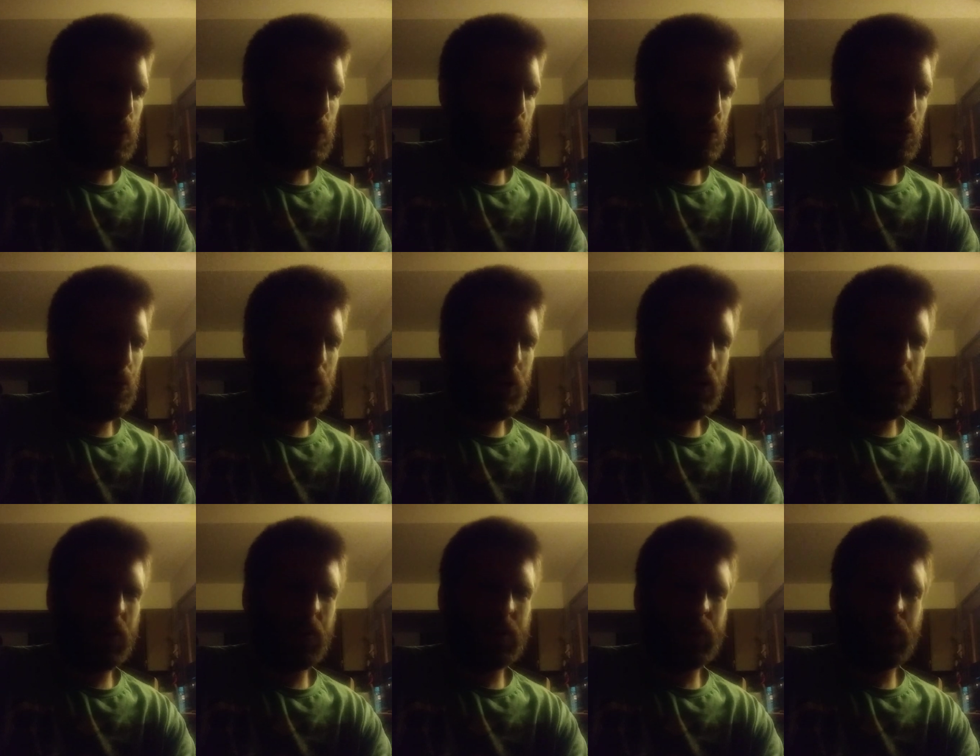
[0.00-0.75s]
few
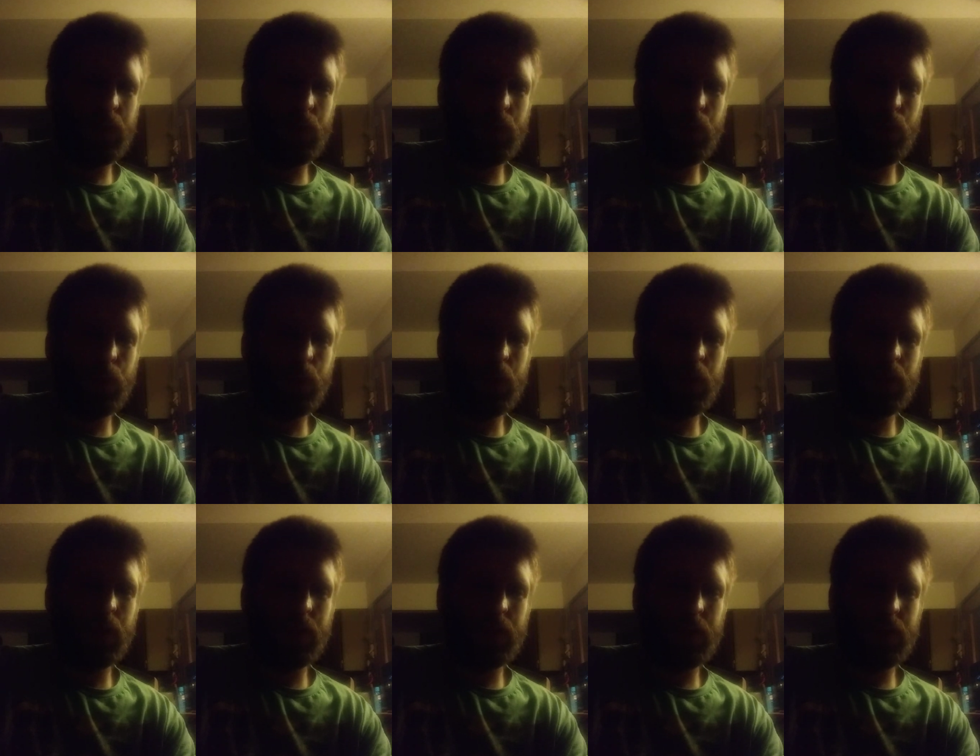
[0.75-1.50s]
ants, a few
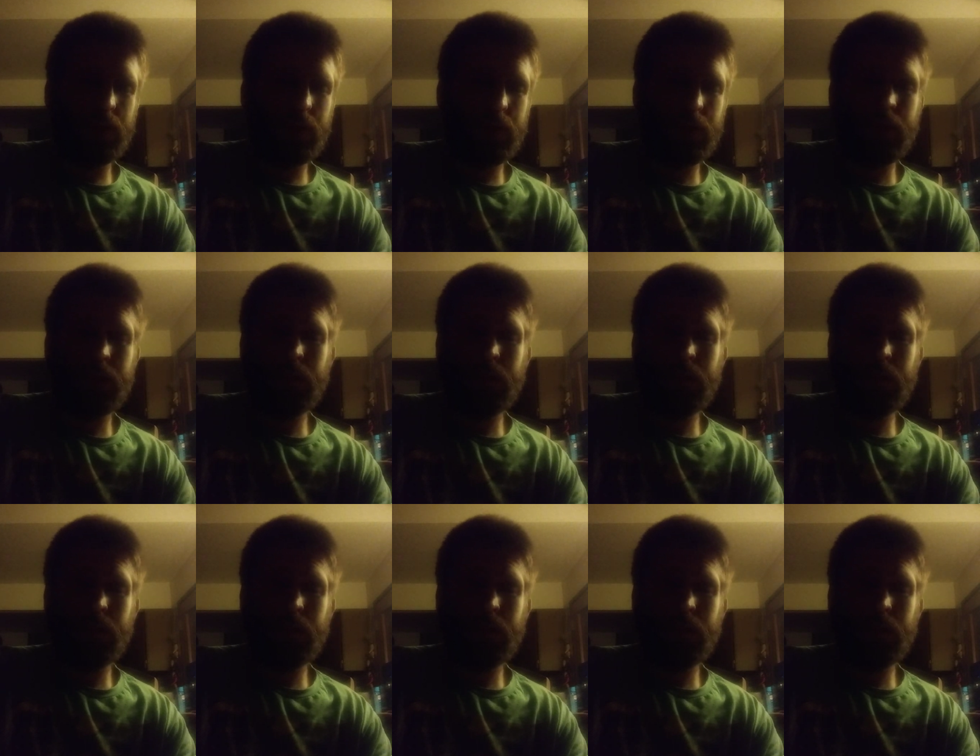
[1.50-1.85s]
bugs